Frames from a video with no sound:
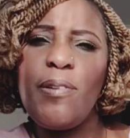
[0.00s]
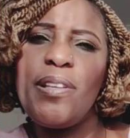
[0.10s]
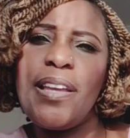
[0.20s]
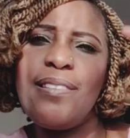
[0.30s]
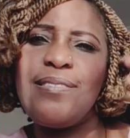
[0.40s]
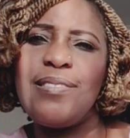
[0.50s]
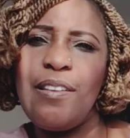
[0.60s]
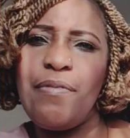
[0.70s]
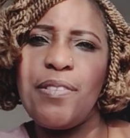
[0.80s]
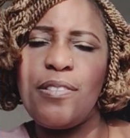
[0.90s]
against
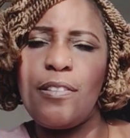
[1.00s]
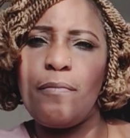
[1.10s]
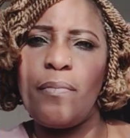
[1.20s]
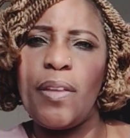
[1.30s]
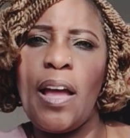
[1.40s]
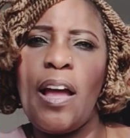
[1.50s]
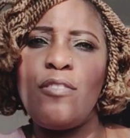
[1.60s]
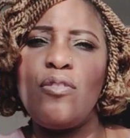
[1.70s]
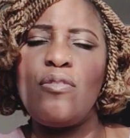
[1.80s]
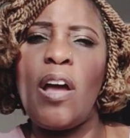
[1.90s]
David
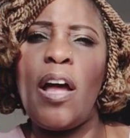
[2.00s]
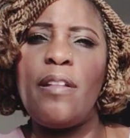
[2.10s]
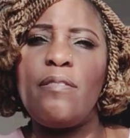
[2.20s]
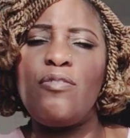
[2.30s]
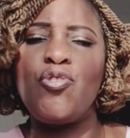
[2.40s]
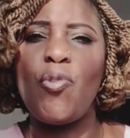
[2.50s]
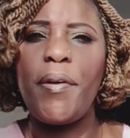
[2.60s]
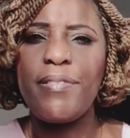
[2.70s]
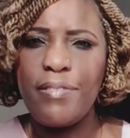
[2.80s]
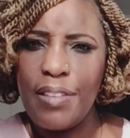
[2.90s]
and
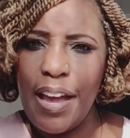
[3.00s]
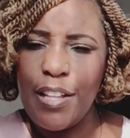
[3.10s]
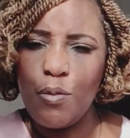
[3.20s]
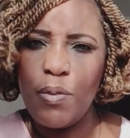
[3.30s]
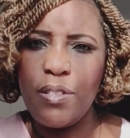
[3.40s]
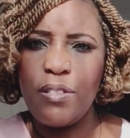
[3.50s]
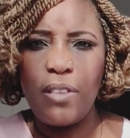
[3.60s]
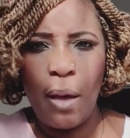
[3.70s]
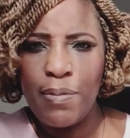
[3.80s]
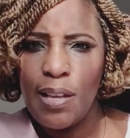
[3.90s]
joined sides
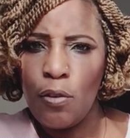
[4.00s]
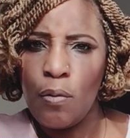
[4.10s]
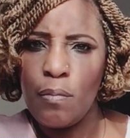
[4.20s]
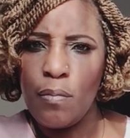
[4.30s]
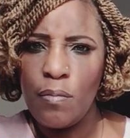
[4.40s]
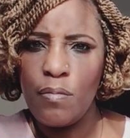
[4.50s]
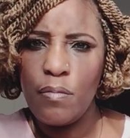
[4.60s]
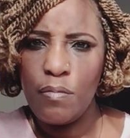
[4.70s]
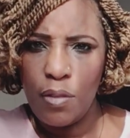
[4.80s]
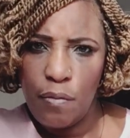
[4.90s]
with Absalom,
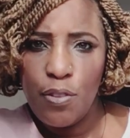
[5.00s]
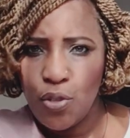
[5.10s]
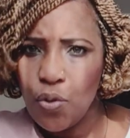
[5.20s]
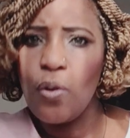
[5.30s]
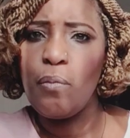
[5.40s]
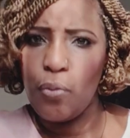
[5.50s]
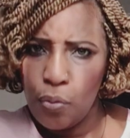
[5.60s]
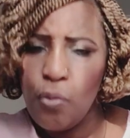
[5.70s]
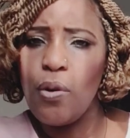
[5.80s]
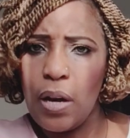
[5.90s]
David's son, but
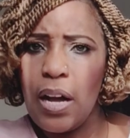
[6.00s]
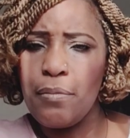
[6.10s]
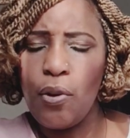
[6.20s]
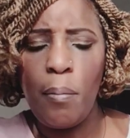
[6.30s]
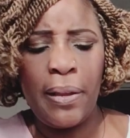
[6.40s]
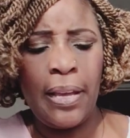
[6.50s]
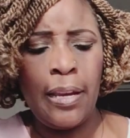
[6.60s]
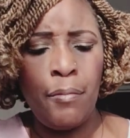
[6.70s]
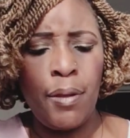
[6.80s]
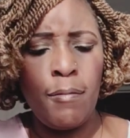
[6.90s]
who had become an
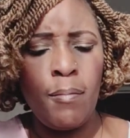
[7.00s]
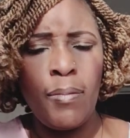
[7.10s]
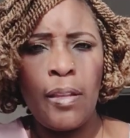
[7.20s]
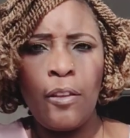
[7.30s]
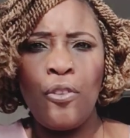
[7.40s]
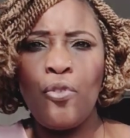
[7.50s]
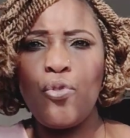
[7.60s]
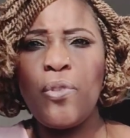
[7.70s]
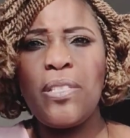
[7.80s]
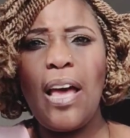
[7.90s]
enemy. You know,
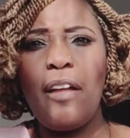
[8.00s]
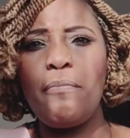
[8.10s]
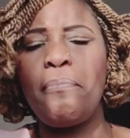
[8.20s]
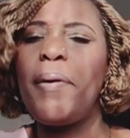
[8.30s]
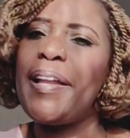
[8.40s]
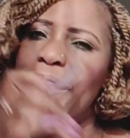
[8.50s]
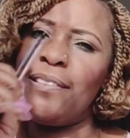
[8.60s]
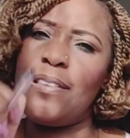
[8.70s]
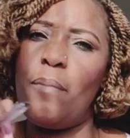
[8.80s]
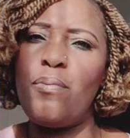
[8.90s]
so these are bad
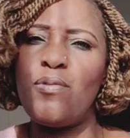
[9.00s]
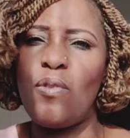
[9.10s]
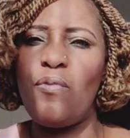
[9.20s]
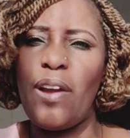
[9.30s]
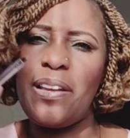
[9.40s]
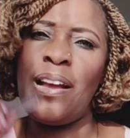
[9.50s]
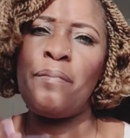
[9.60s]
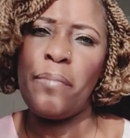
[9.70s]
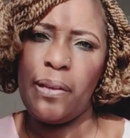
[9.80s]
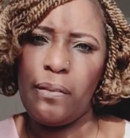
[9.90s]
examples of
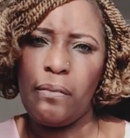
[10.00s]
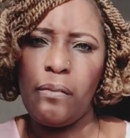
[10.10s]
right-hand men